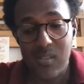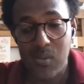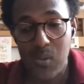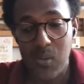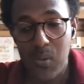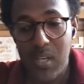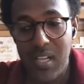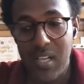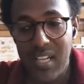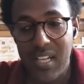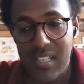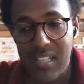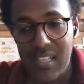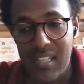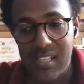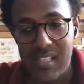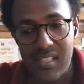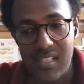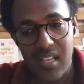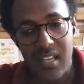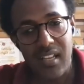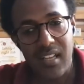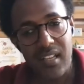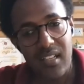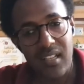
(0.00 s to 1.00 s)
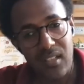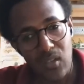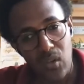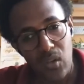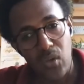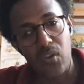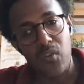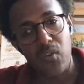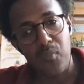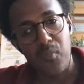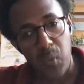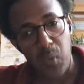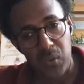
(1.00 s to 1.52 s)
So there's a lot
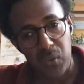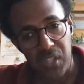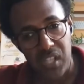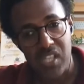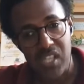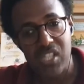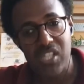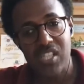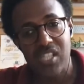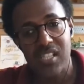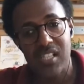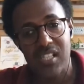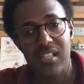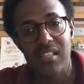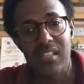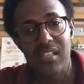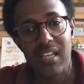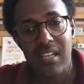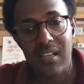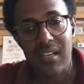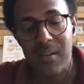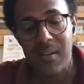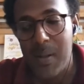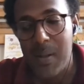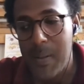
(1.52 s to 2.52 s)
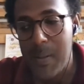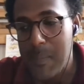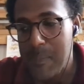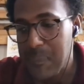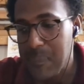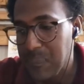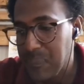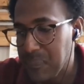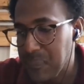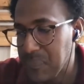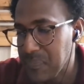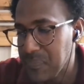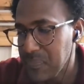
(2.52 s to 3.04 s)
of potential there.
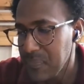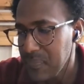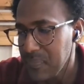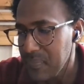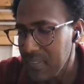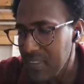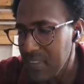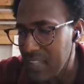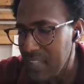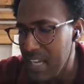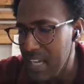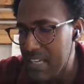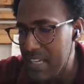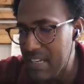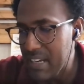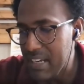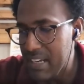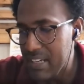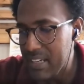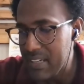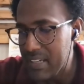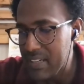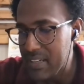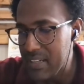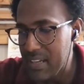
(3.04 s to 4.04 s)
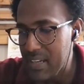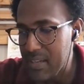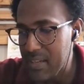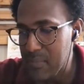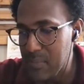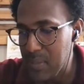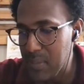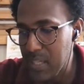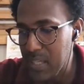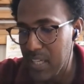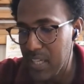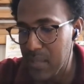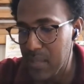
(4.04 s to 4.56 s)
And then and
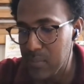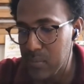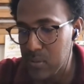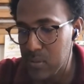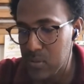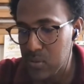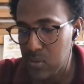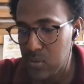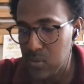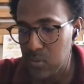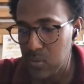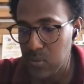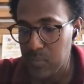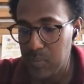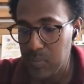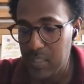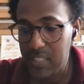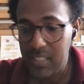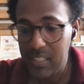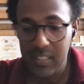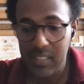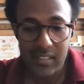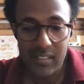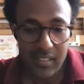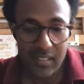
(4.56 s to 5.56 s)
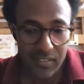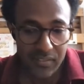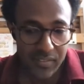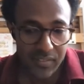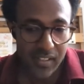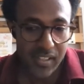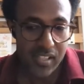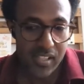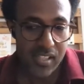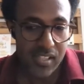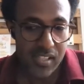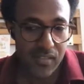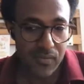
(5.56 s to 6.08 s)
being able to be the
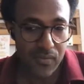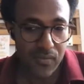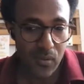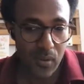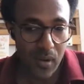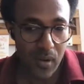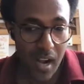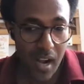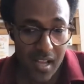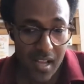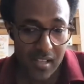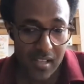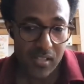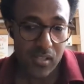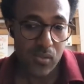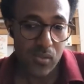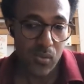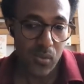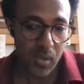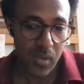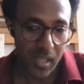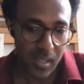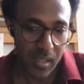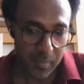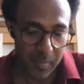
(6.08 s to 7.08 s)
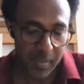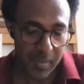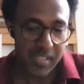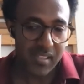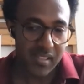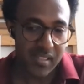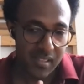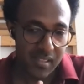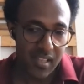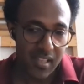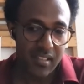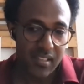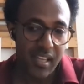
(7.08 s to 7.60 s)
first for us to help us
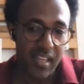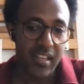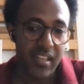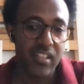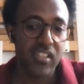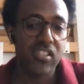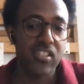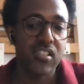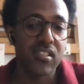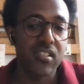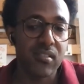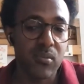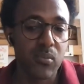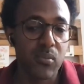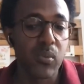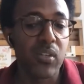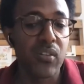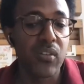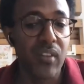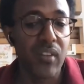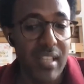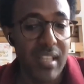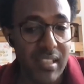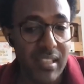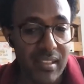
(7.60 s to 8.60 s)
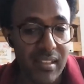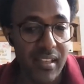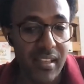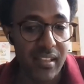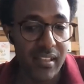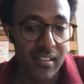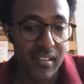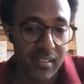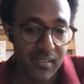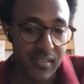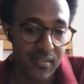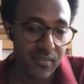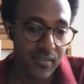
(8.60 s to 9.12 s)
in that direction, we really take
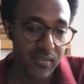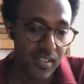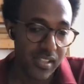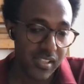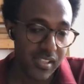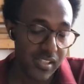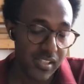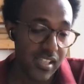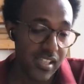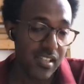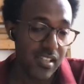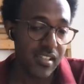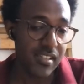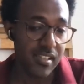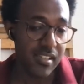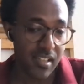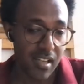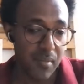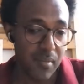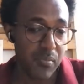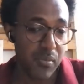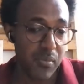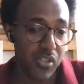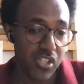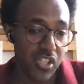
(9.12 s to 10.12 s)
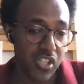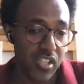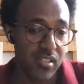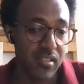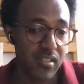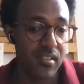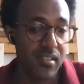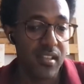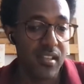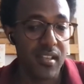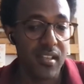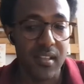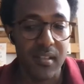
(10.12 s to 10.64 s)
it very serious and appreciate
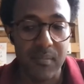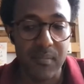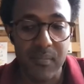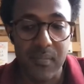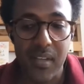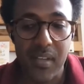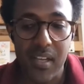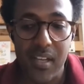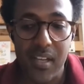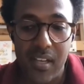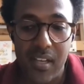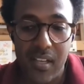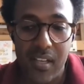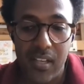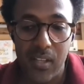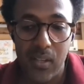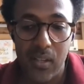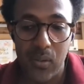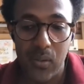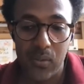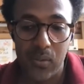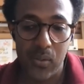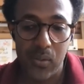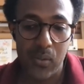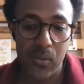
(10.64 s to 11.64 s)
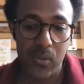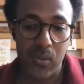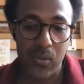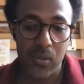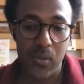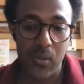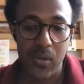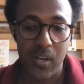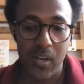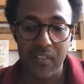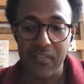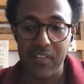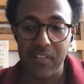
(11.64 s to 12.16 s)
um, you know your
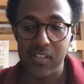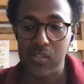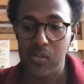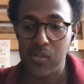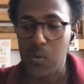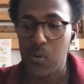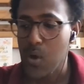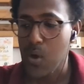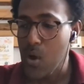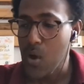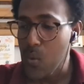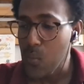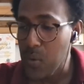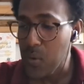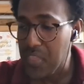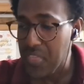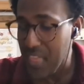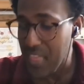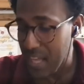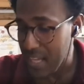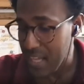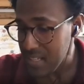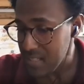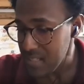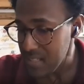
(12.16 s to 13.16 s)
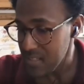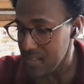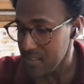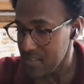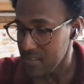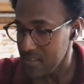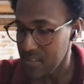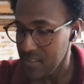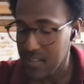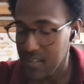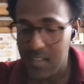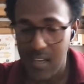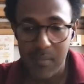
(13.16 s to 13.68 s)
your effort. So with that,
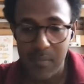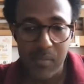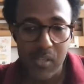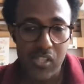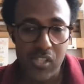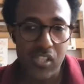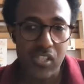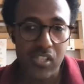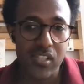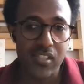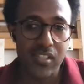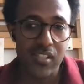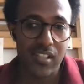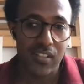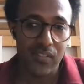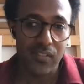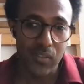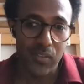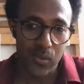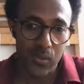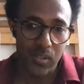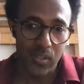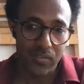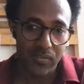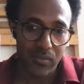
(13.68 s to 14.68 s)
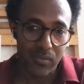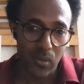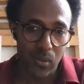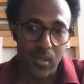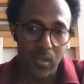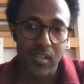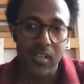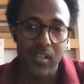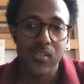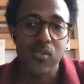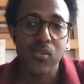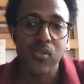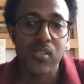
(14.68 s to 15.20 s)
then let me just give you the floor
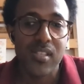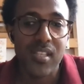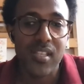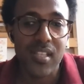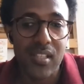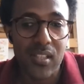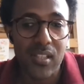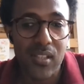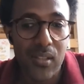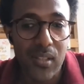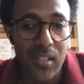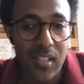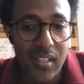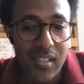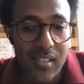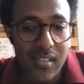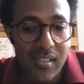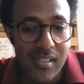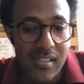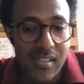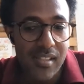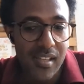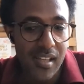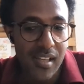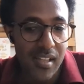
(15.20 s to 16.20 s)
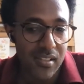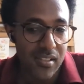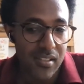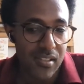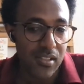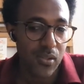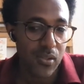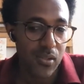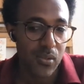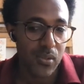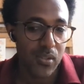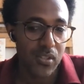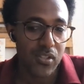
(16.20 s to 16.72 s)
so that you can start
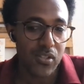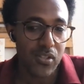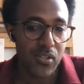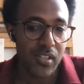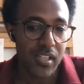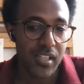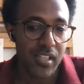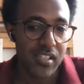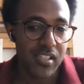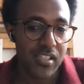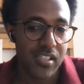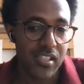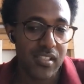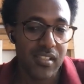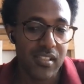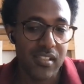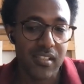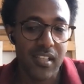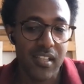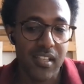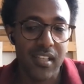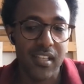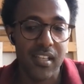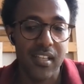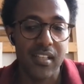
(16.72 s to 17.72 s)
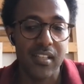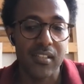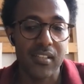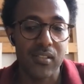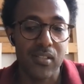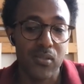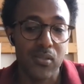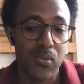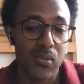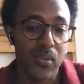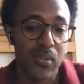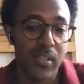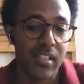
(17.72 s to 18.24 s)
your introduction uh,
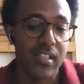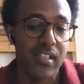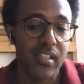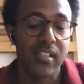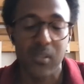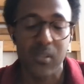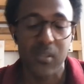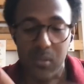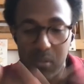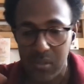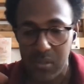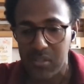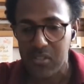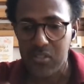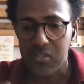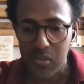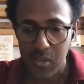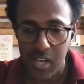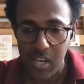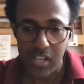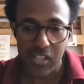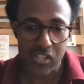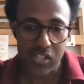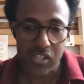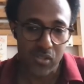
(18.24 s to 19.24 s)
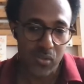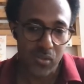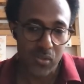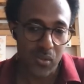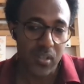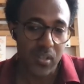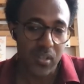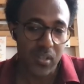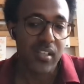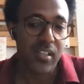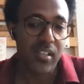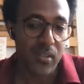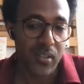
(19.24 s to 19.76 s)
tutorial, uh, your, your, introduction talk,
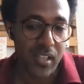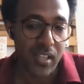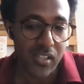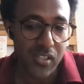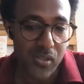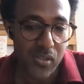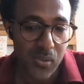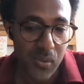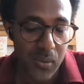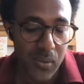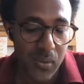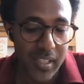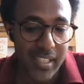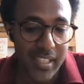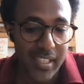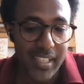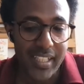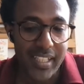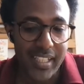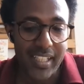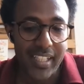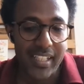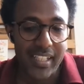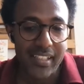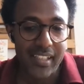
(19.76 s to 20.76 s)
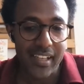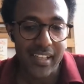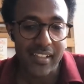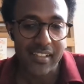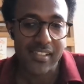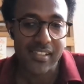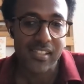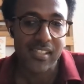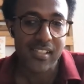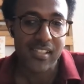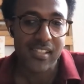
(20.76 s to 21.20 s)
Augusto. Thanks.